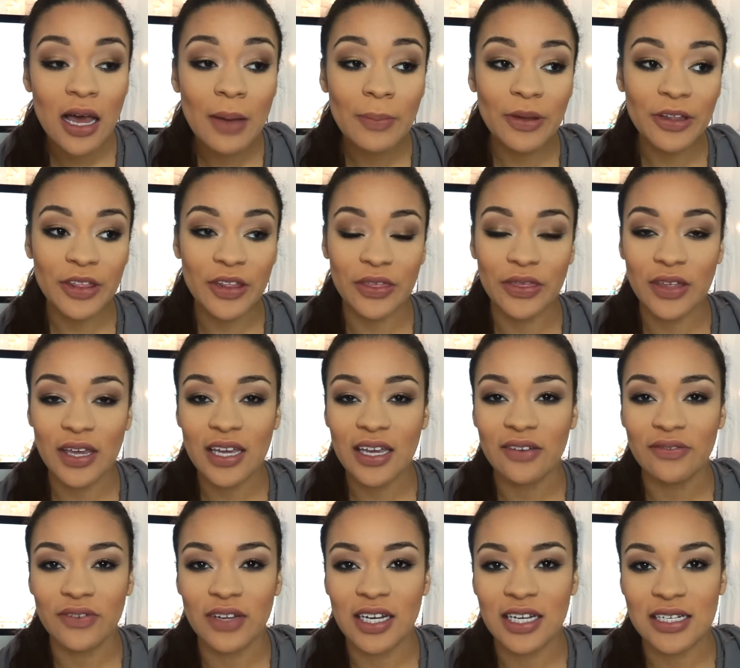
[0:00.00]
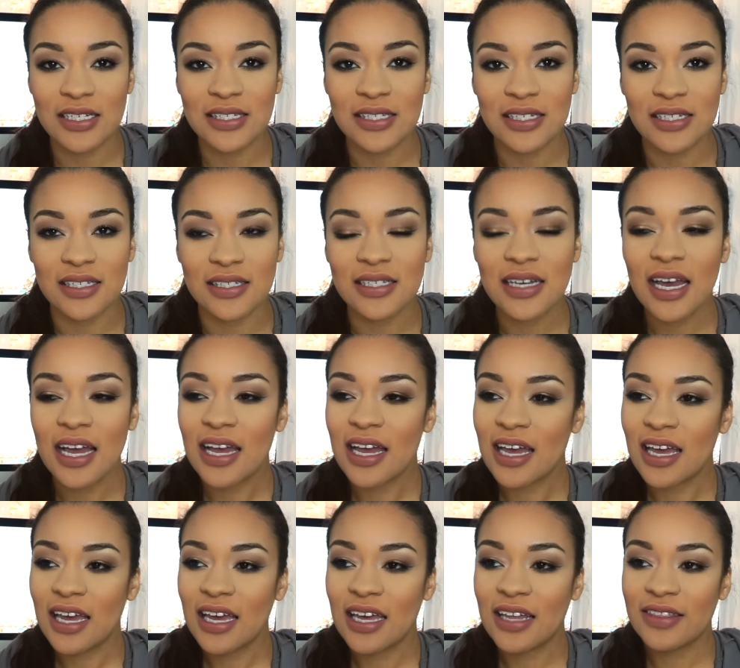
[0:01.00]
But the thing of it is, is
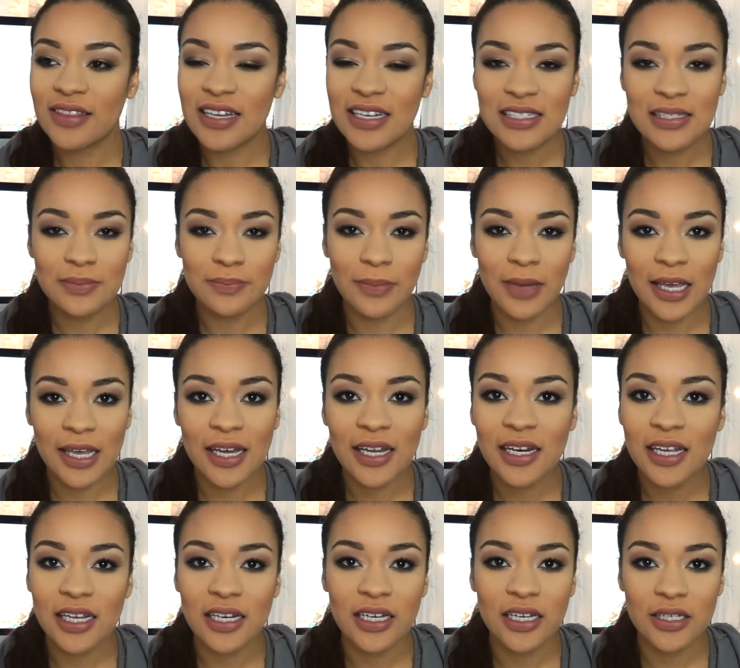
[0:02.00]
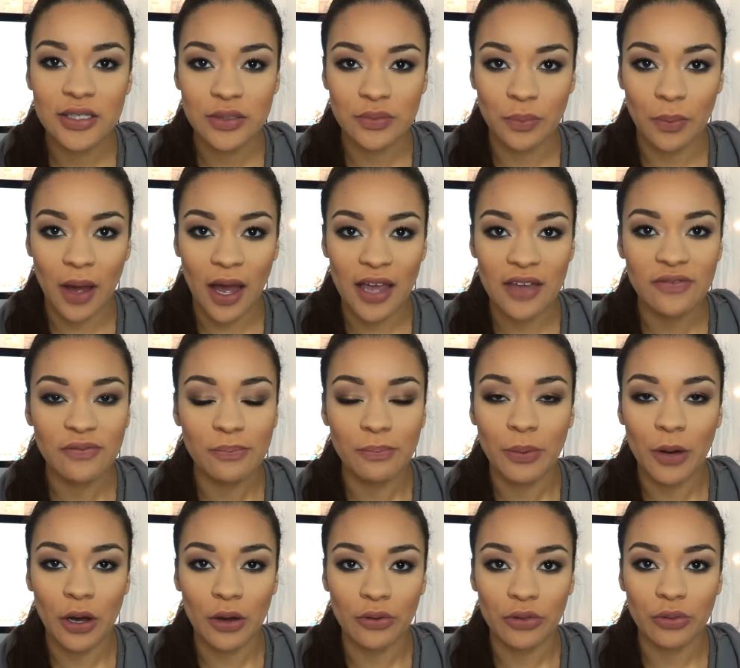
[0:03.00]
this man and his wife
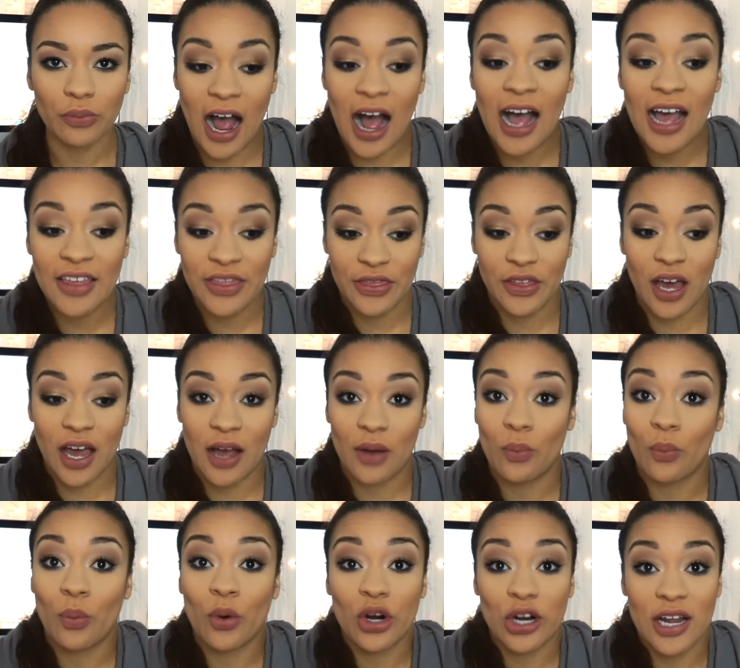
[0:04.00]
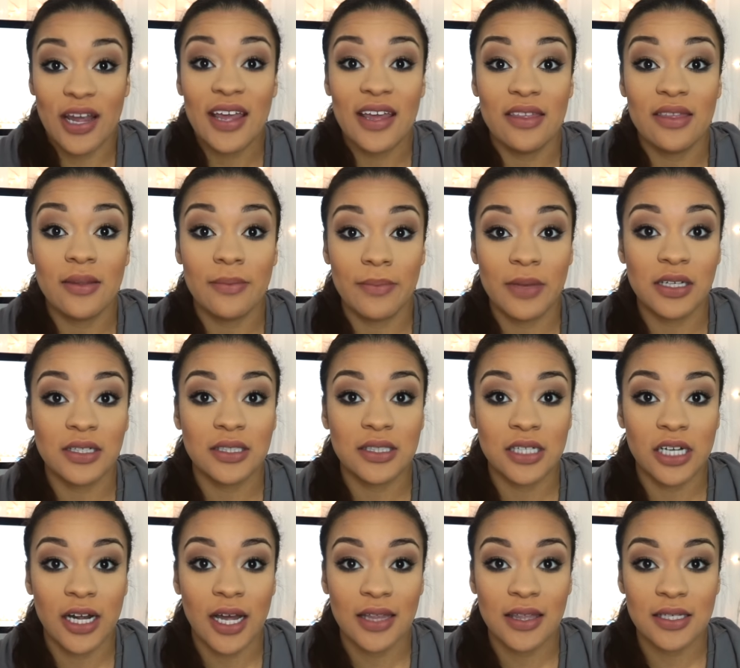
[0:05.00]
both, I thought, were in the
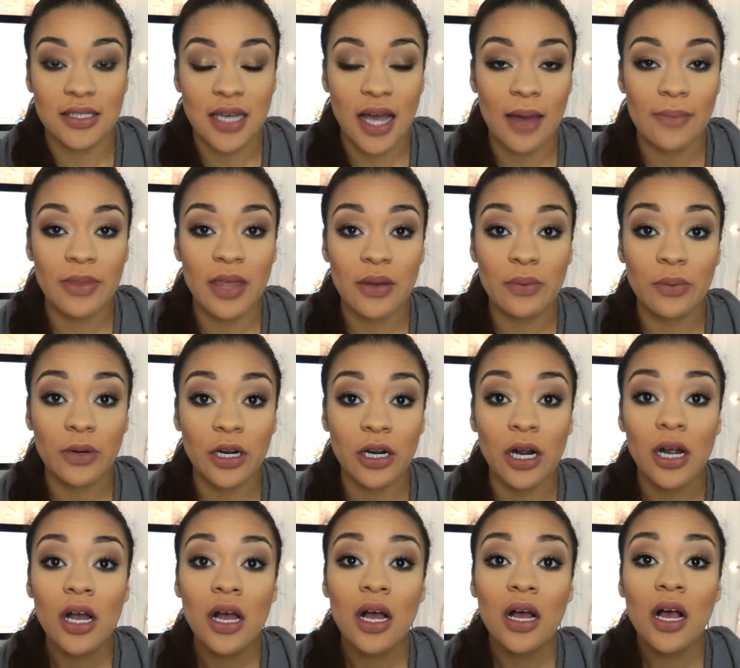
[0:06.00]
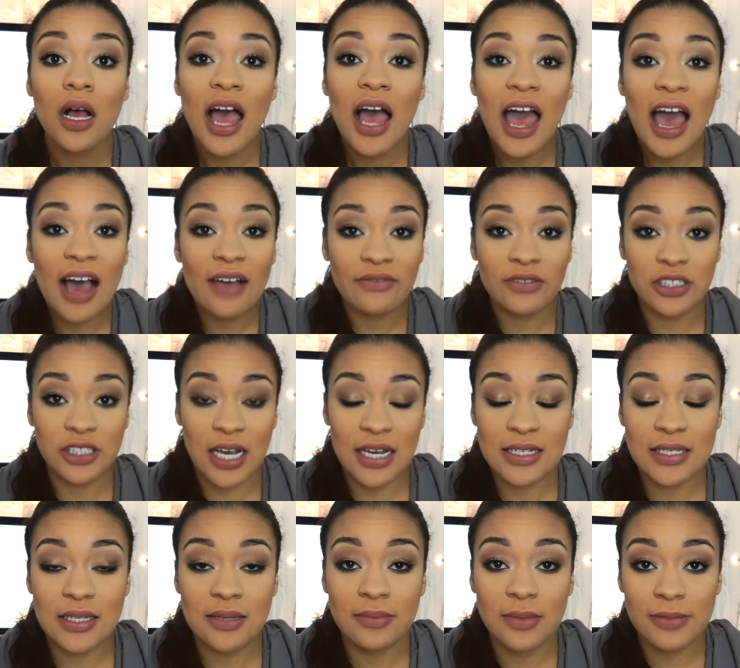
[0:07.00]
military at the time. They were
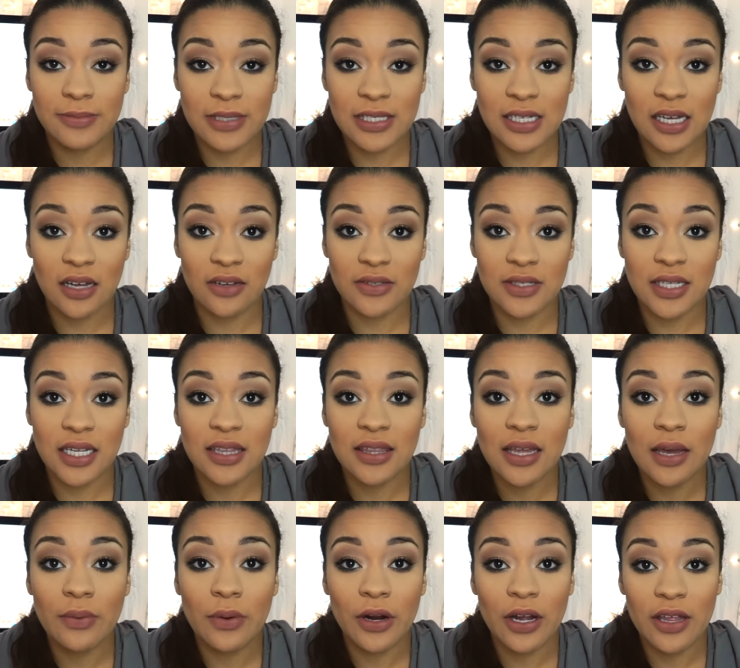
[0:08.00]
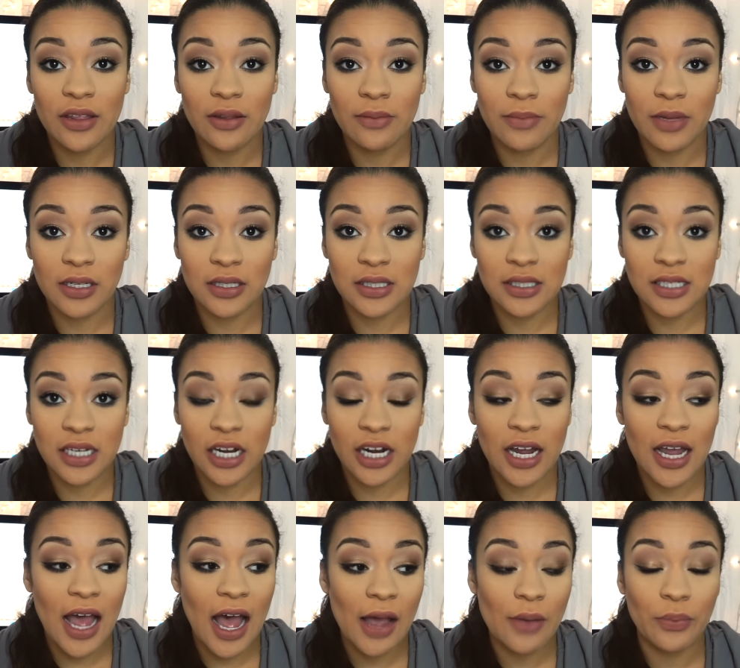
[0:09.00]
advertising themselves that they were in the
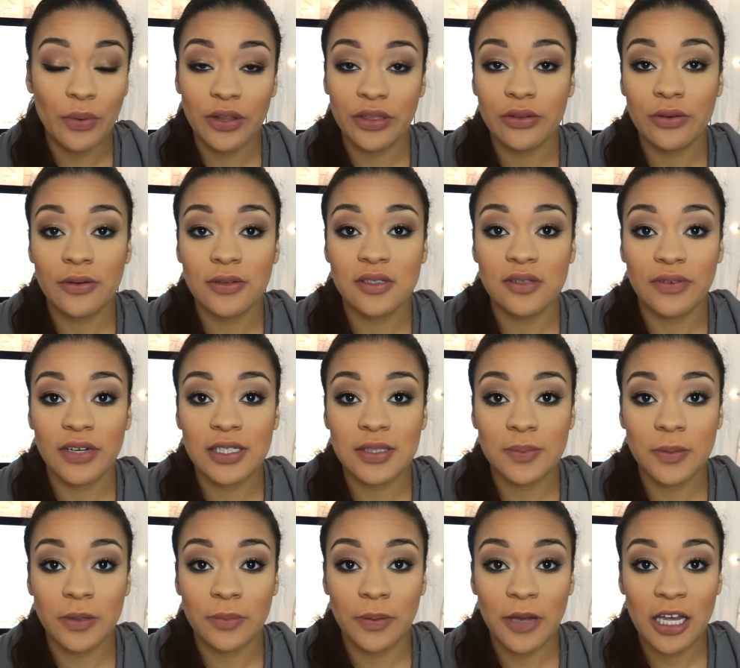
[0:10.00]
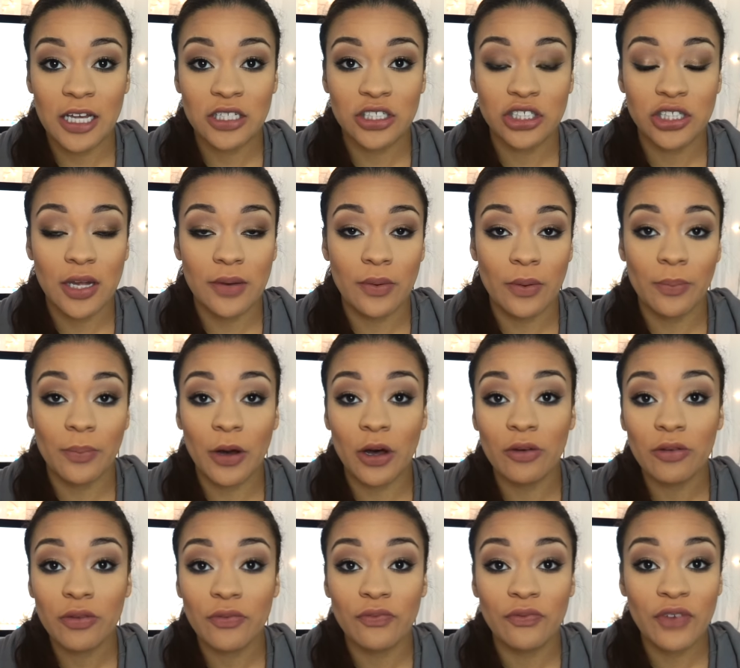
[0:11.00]
military. I went through his Facebook page. They were
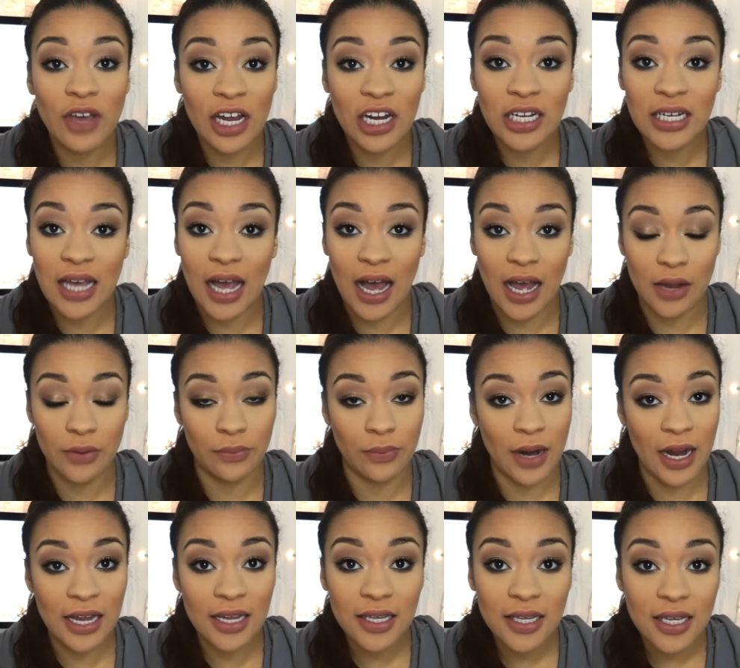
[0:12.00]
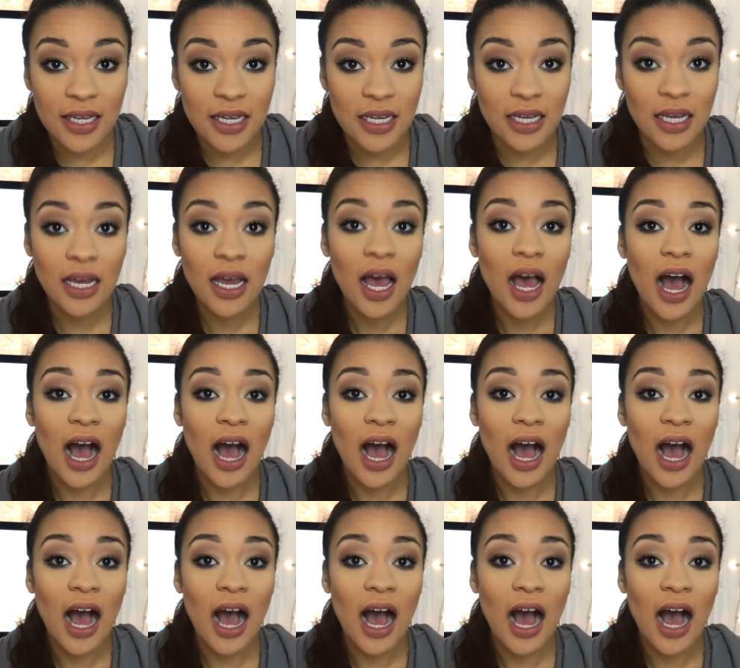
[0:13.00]
both very high ranking.